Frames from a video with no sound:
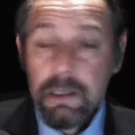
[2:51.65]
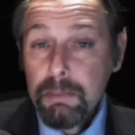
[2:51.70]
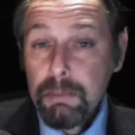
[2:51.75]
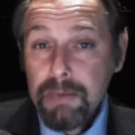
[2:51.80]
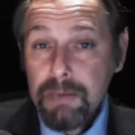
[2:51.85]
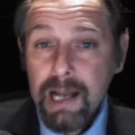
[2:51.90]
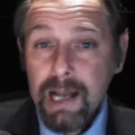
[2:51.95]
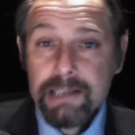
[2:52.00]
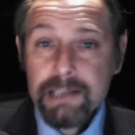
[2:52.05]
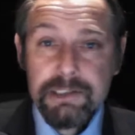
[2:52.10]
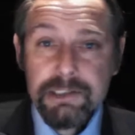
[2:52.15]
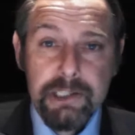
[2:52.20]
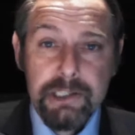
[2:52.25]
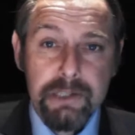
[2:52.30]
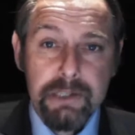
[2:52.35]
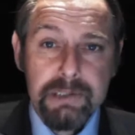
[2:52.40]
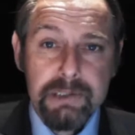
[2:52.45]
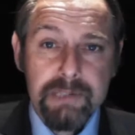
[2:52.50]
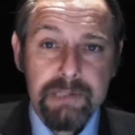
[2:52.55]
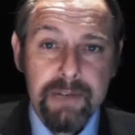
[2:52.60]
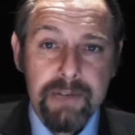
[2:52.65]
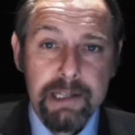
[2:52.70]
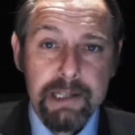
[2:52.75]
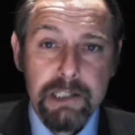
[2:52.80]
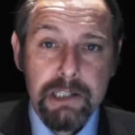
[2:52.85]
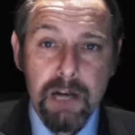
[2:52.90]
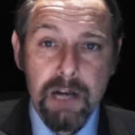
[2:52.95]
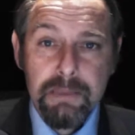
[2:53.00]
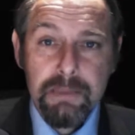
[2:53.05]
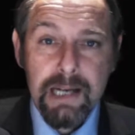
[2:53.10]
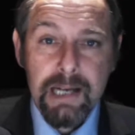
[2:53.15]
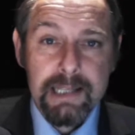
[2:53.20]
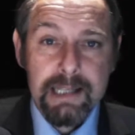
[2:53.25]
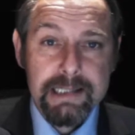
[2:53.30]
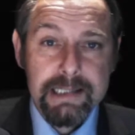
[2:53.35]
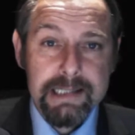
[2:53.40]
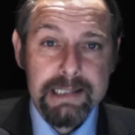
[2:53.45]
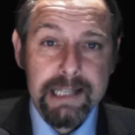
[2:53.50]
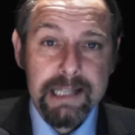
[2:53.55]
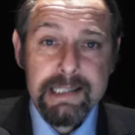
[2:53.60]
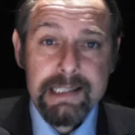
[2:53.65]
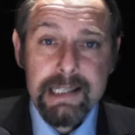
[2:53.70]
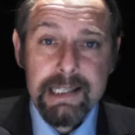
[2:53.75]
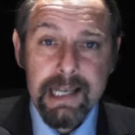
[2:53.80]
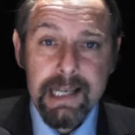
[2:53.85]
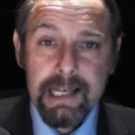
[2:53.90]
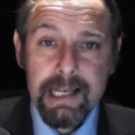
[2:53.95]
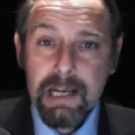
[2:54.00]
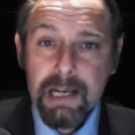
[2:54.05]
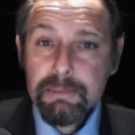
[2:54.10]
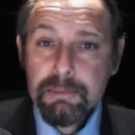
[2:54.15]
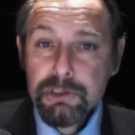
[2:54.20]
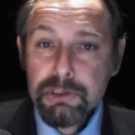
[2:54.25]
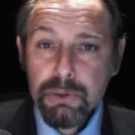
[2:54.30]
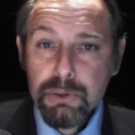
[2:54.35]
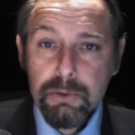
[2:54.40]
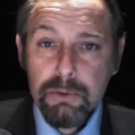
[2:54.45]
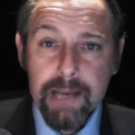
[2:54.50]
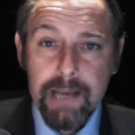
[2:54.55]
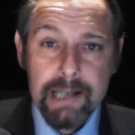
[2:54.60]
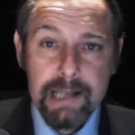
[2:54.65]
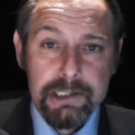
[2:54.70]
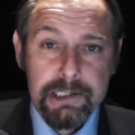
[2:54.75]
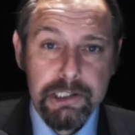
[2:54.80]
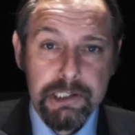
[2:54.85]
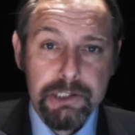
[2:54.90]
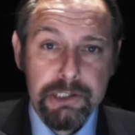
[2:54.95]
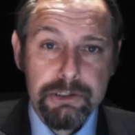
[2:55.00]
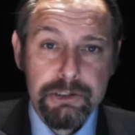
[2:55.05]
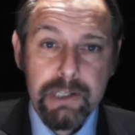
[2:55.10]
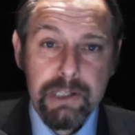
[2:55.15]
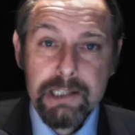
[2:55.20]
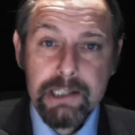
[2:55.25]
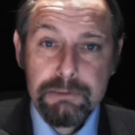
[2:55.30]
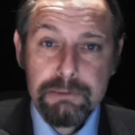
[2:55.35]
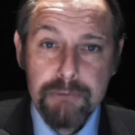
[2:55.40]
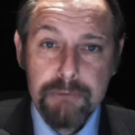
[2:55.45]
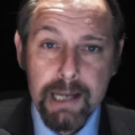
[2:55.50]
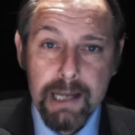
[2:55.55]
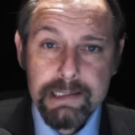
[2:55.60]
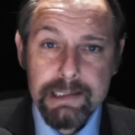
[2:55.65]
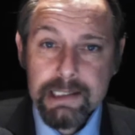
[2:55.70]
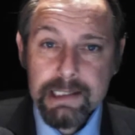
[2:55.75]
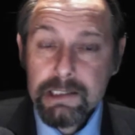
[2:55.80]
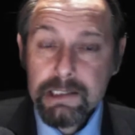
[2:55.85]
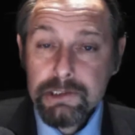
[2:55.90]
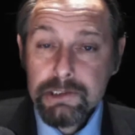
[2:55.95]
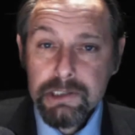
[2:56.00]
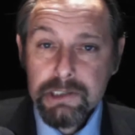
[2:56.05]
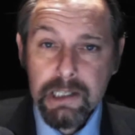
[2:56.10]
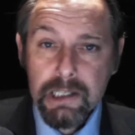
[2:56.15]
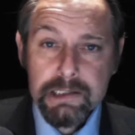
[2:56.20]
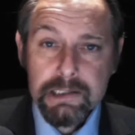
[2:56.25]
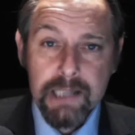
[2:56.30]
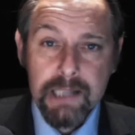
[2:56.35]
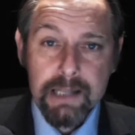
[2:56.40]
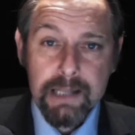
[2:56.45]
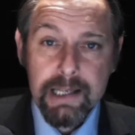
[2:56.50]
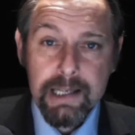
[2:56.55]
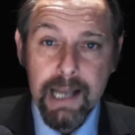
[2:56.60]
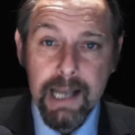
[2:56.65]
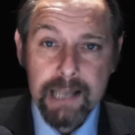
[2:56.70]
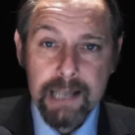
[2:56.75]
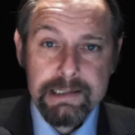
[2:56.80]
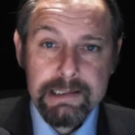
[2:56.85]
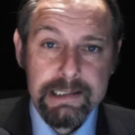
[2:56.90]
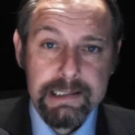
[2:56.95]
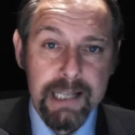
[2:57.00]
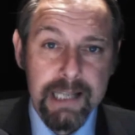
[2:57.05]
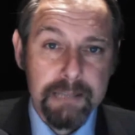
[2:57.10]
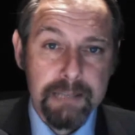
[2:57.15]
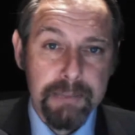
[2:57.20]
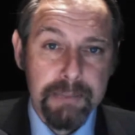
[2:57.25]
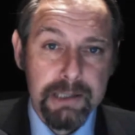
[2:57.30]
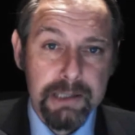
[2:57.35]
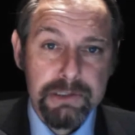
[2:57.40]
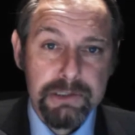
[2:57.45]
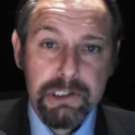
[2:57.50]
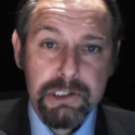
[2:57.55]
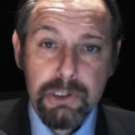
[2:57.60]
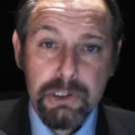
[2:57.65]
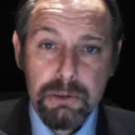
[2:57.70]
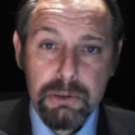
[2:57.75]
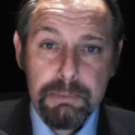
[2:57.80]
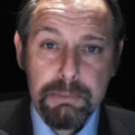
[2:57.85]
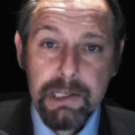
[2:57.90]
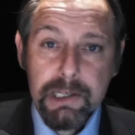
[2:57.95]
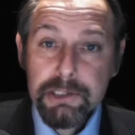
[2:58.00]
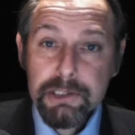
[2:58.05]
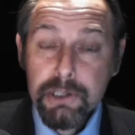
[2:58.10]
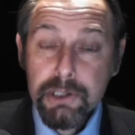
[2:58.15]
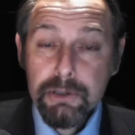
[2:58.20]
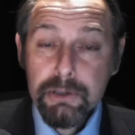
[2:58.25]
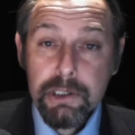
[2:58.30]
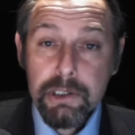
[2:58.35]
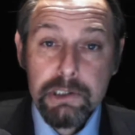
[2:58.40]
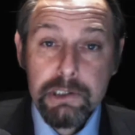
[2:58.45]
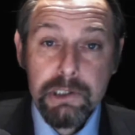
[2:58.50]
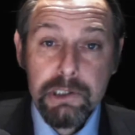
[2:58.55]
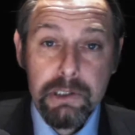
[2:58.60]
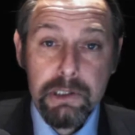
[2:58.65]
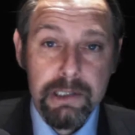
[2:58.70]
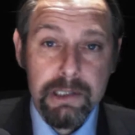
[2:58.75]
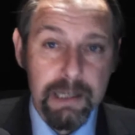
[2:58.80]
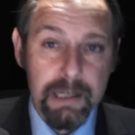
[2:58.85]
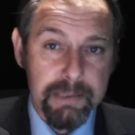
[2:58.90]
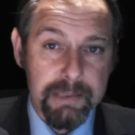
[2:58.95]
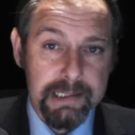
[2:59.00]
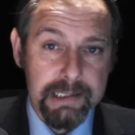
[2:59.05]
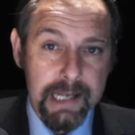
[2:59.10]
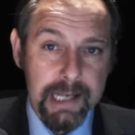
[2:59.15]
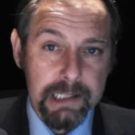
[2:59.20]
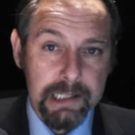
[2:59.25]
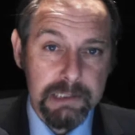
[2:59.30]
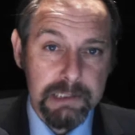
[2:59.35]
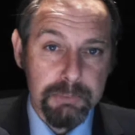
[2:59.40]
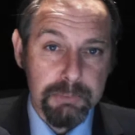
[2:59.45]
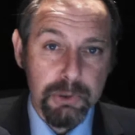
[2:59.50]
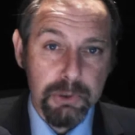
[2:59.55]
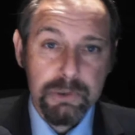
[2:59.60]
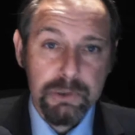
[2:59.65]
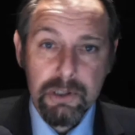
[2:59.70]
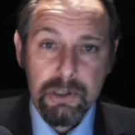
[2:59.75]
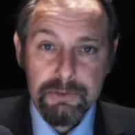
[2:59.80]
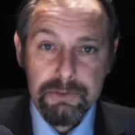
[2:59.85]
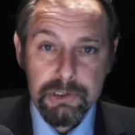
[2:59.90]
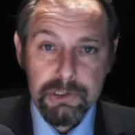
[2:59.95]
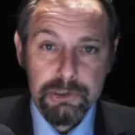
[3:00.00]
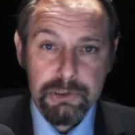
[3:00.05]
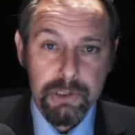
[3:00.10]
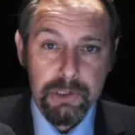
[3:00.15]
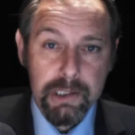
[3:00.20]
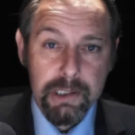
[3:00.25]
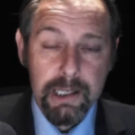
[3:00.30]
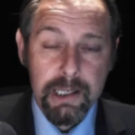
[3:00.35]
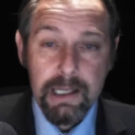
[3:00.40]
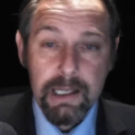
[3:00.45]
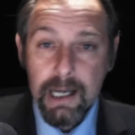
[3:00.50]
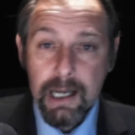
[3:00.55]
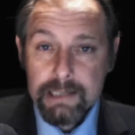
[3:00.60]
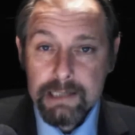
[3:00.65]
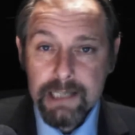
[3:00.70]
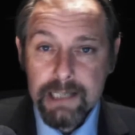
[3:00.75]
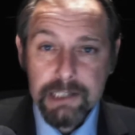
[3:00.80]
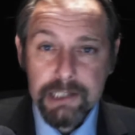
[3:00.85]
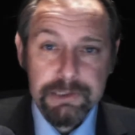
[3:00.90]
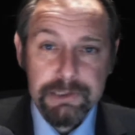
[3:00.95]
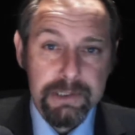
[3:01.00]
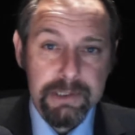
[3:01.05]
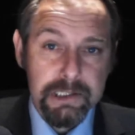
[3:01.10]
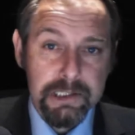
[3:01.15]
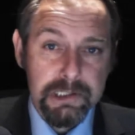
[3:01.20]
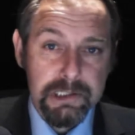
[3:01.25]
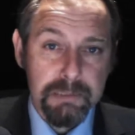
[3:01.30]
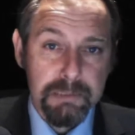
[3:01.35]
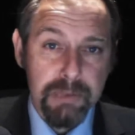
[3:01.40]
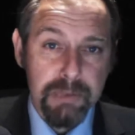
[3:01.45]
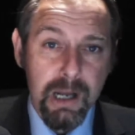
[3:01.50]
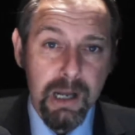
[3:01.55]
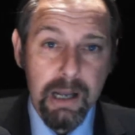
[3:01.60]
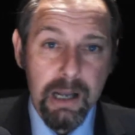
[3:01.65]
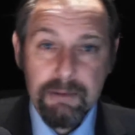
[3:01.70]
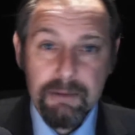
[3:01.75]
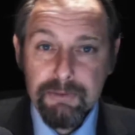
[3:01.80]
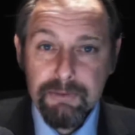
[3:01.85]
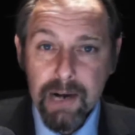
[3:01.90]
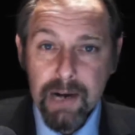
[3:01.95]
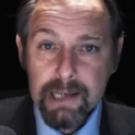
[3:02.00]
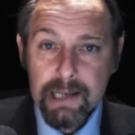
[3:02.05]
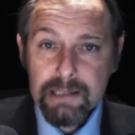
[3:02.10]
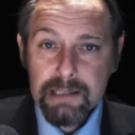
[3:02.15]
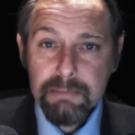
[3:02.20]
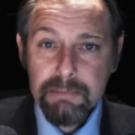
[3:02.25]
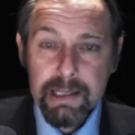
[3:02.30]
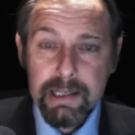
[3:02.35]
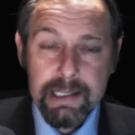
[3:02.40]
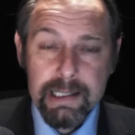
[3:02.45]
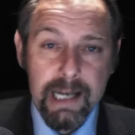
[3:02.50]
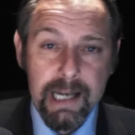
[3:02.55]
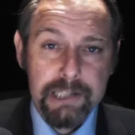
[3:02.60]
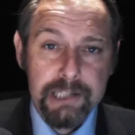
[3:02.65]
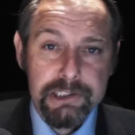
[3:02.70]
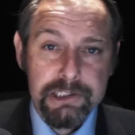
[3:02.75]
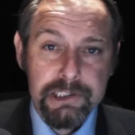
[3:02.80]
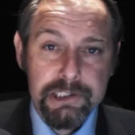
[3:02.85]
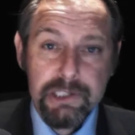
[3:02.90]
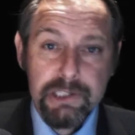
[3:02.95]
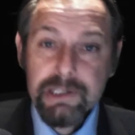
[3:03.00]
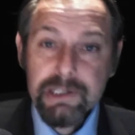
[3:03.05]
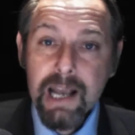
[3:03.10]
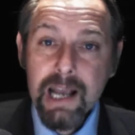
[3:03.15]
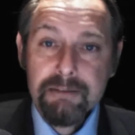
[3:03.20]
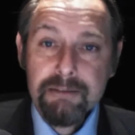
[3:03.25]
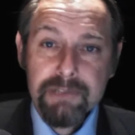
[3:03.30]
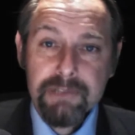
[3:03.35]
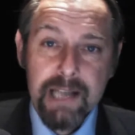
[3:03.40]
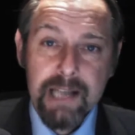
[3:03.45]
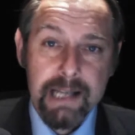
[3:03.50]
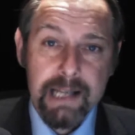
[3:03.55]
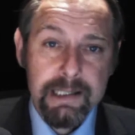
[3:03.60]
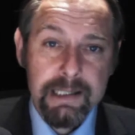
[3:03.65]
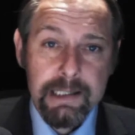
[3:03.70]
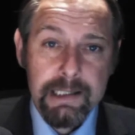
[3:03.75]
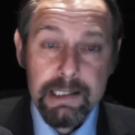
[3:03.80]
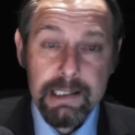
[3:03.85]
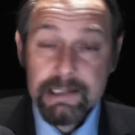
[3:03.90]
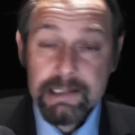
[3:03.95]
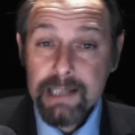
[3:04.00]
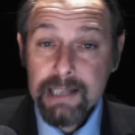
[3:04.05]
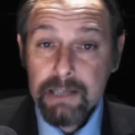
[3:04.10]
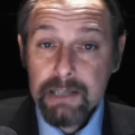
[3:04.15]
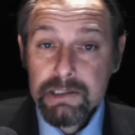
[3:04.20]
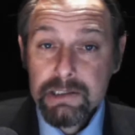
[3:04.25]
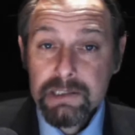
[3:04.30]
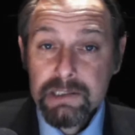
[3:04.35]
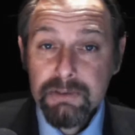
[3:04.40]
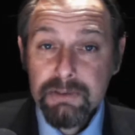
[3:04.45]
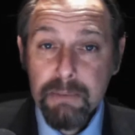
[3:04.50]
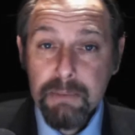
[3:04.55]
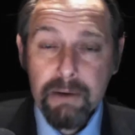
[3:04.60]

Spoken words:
The planned use of a common anaesthetic in a Missouri execution is raising concerns that the anti-death penalty European Union could limit export of the drug, endangering the supply of vital medication used every day in thousands of